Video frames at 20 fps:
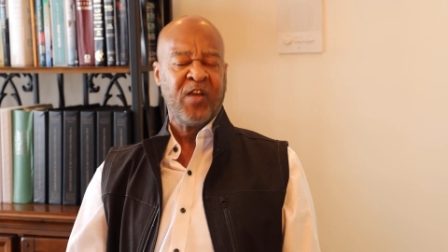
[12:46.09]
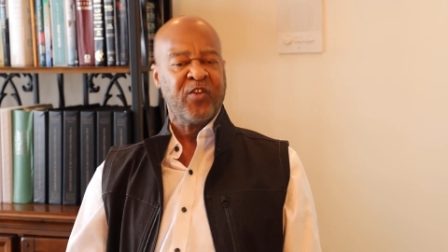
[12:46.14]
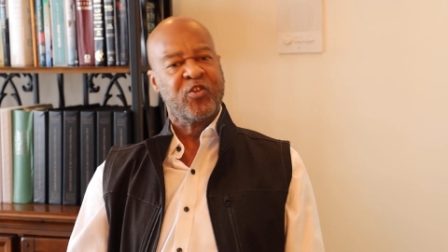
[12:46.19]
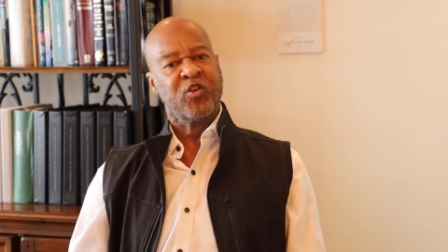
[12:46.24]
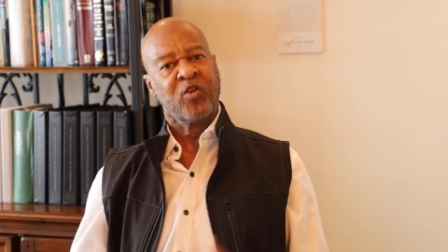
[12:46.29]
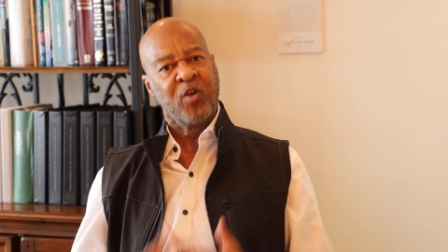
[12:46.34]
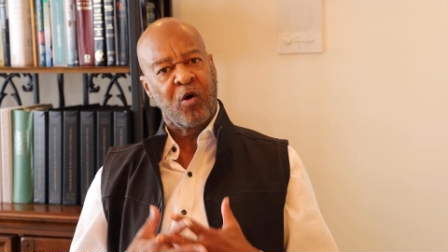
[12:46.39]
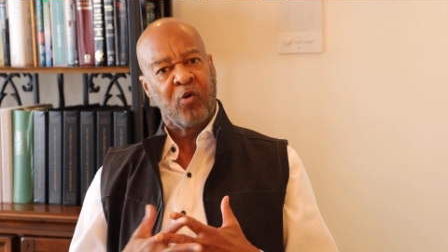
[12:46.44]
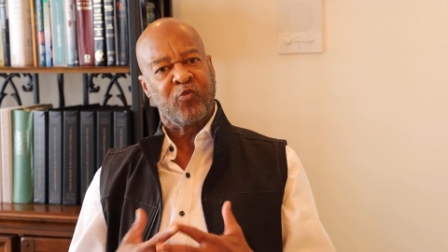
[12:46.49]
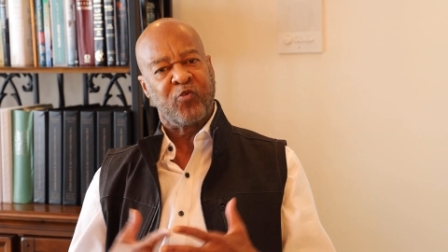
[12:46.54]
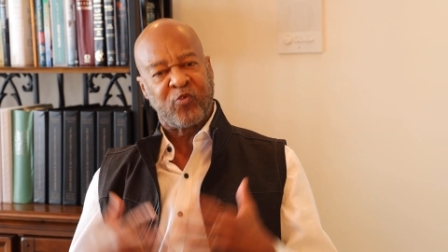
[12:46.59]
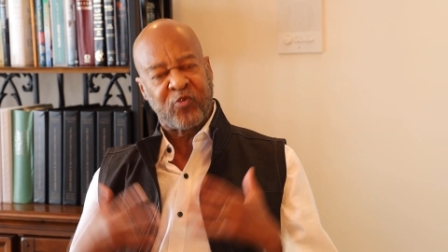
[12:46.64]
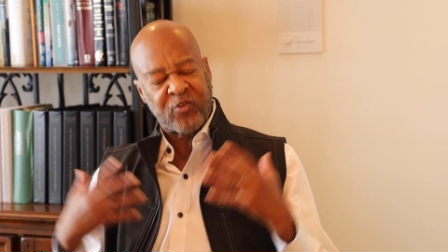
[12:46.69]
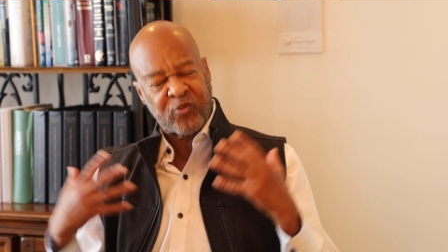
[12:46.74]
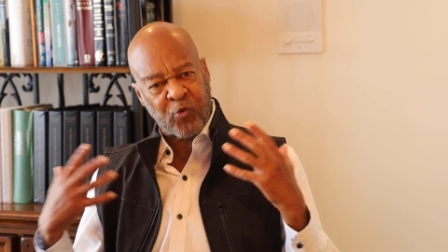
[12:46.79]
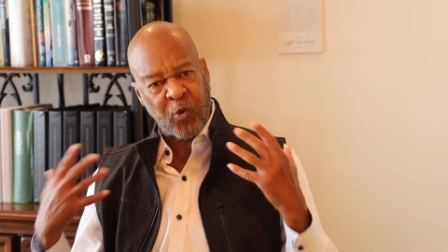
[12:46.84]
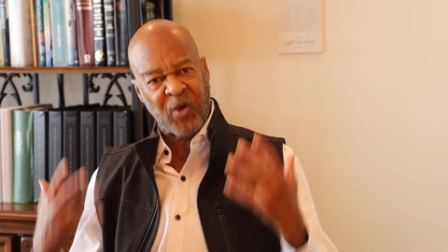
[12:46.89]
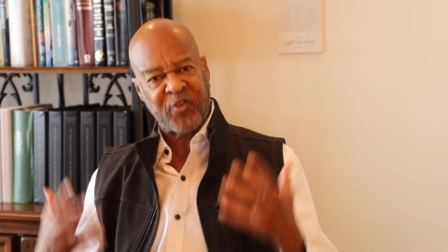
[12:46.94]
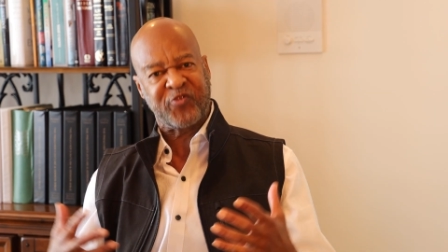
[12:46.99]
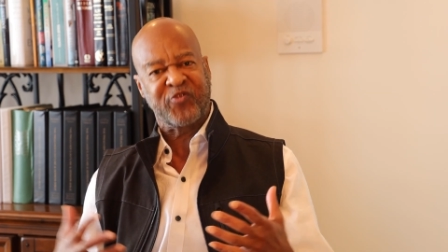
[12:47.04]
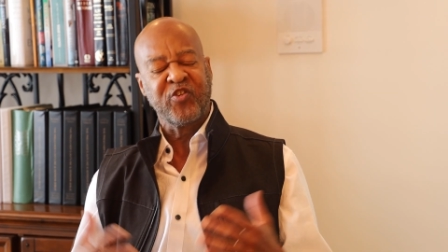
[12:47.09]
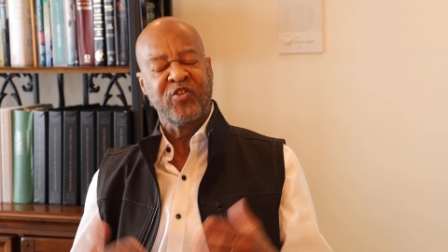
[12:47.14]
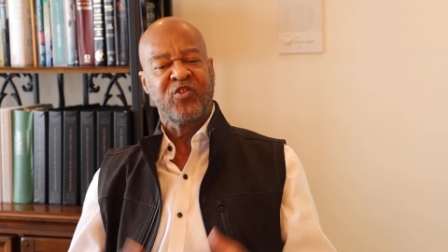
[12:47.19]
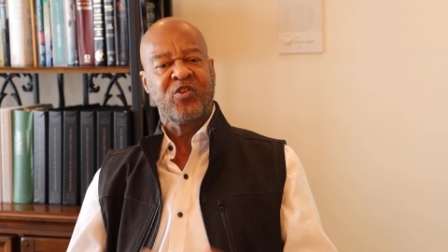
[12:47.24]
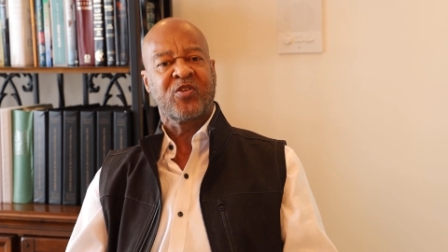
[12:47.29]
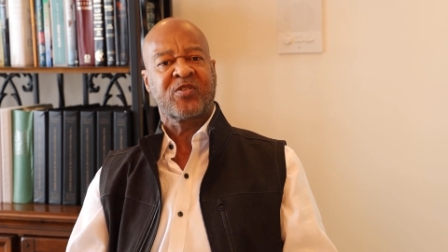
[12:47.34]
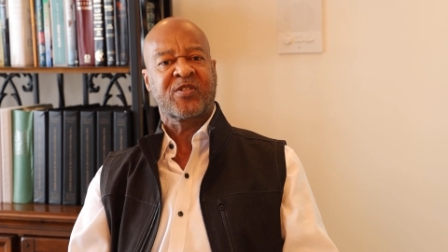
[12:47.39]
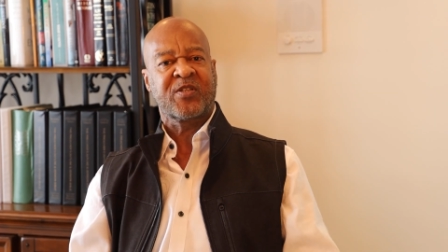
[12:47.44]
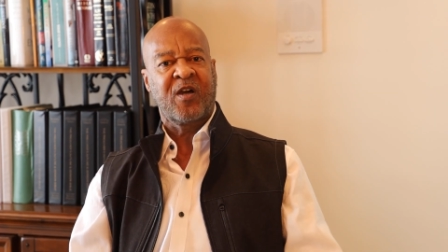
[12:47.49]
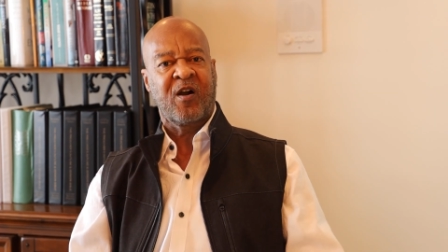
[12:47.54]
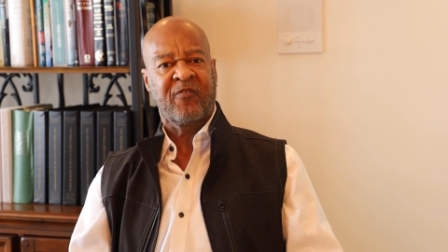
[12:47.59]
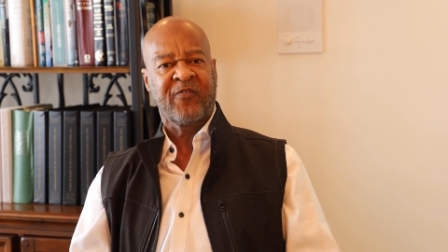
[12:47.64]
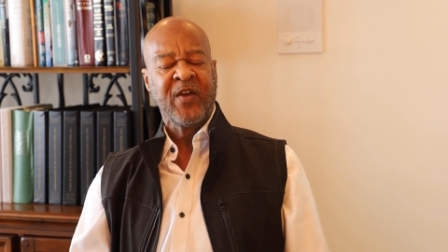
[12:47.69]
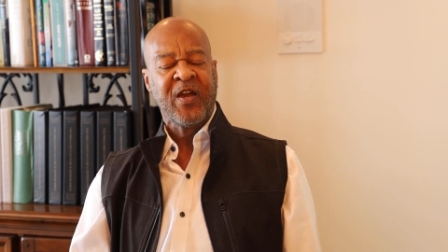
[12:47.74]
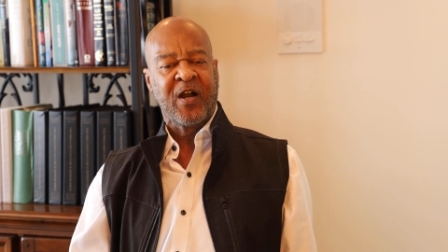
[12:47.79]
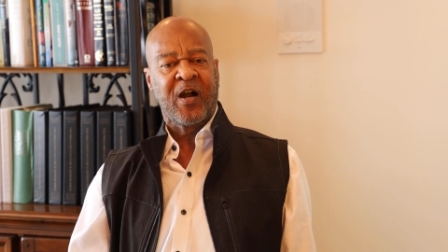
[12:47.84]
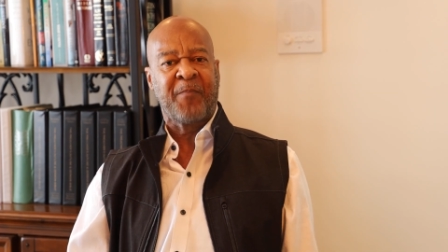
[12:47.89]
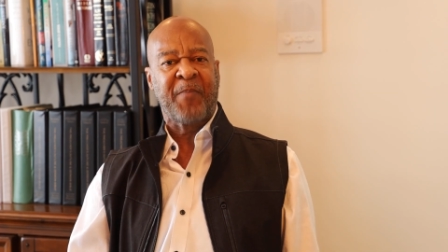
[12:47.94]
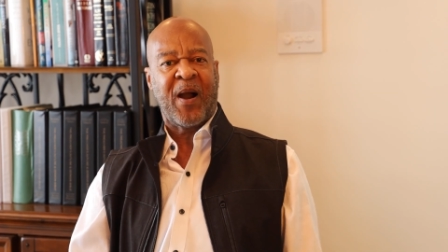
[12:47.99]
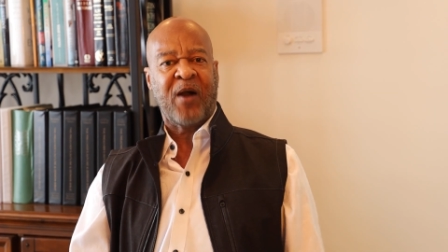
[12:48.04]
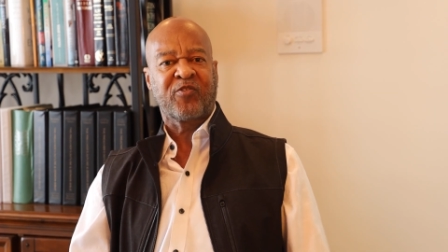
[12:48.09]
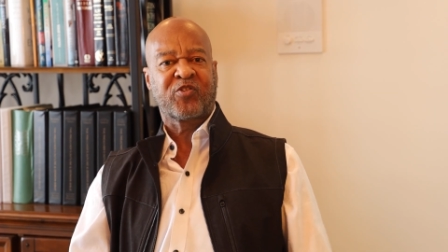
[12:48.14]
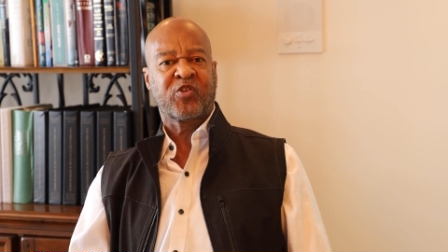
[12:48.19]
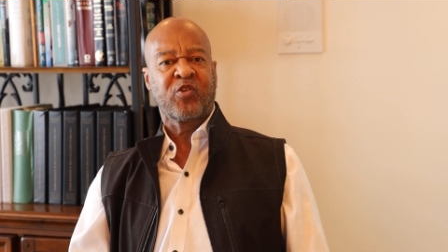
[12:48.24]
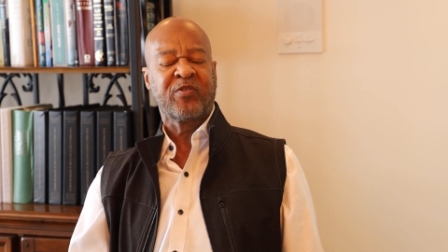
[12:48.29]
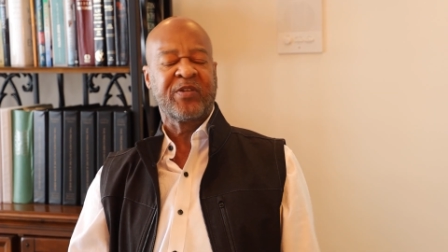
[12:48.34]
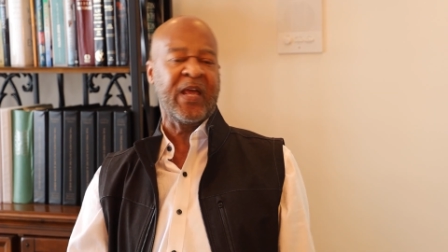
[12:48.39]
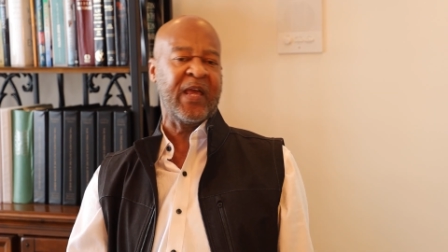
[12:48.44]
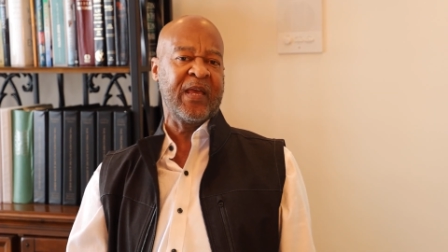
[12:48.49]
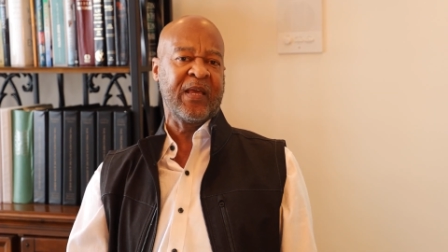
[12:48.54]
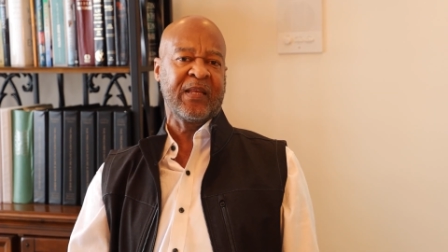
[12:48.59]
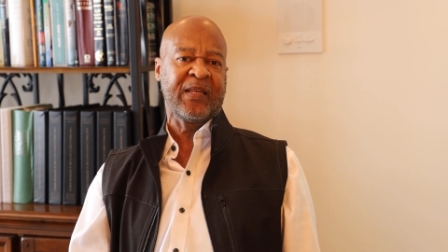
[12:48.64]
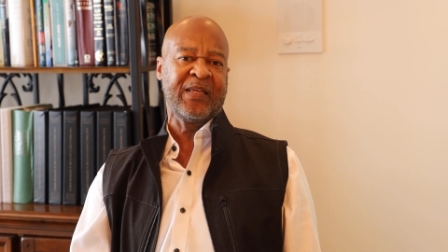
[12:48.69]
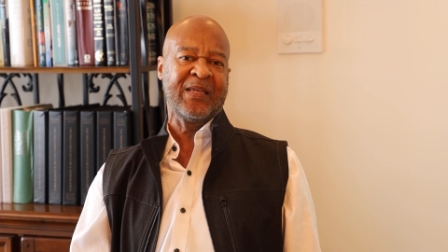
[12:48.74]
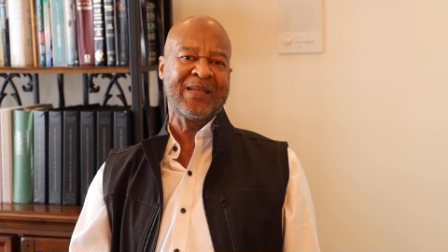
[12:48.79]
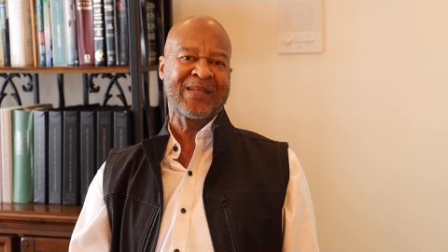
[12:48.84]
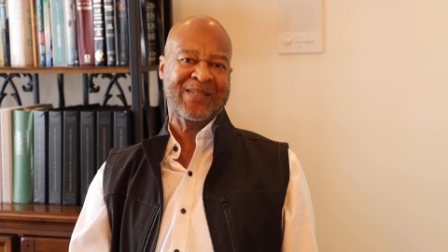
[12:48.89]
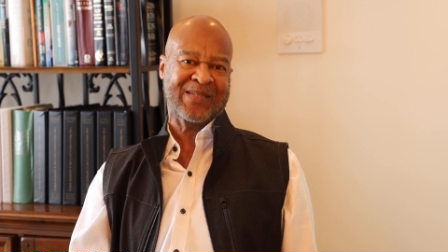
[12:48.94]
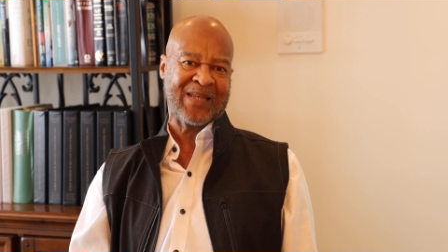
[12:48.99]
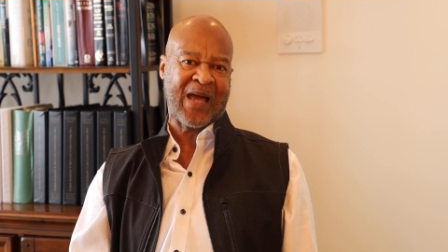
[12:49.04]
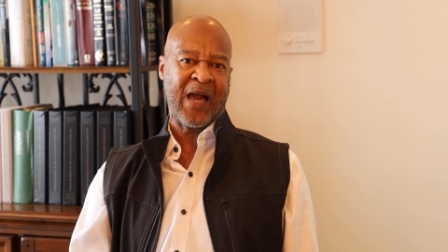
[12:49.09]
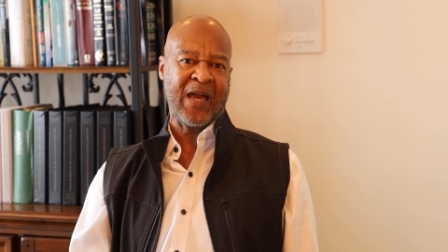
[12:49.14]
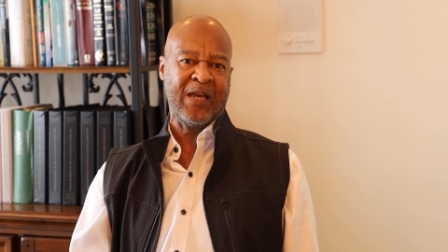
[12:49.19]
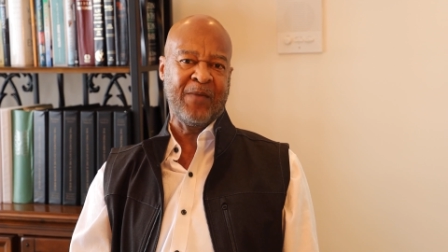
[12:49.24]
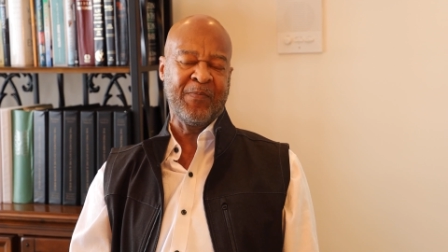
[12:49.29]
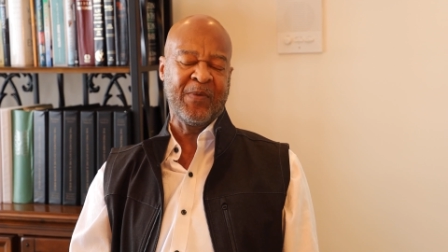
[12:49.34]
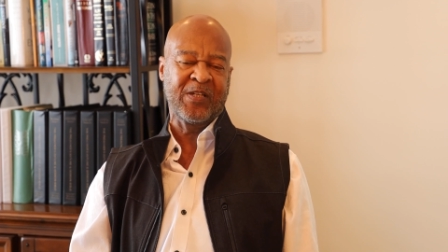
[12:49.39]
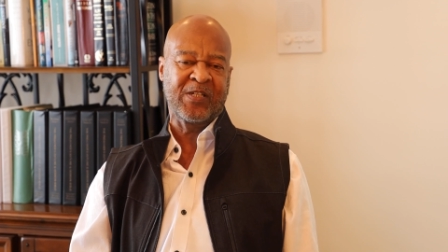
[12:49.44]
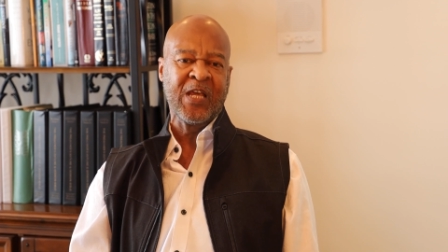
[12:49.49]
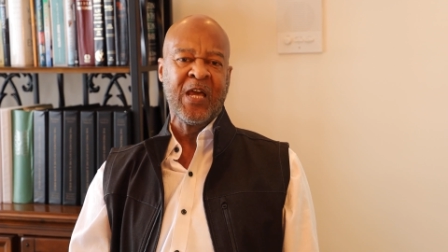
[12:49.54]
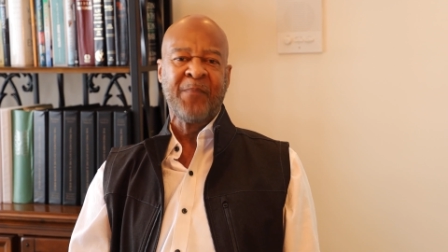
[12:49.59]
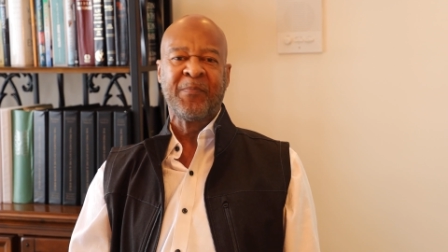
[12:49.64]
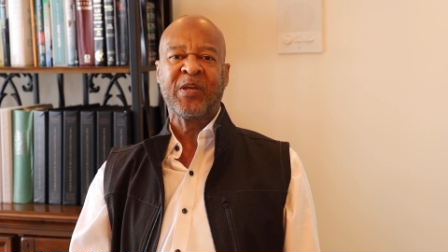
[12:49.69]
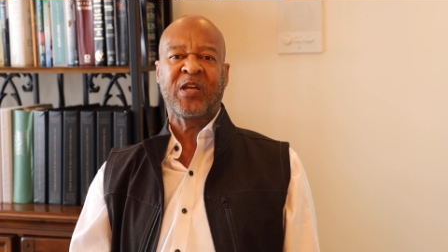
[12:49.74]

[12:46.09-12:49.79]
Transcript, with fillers: You don't question yourself about your daily assignments